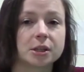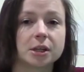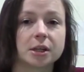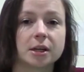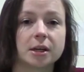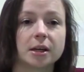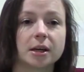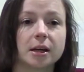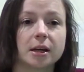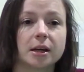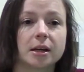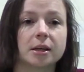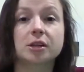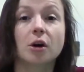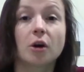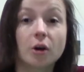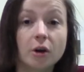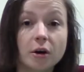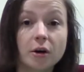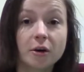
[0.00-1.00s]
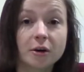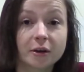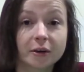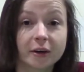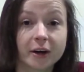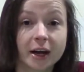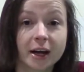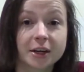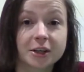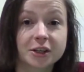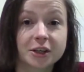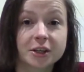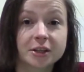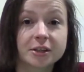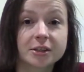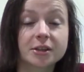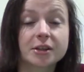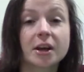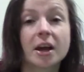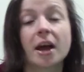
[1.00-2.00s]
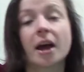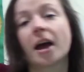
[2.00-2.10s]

She is Creations,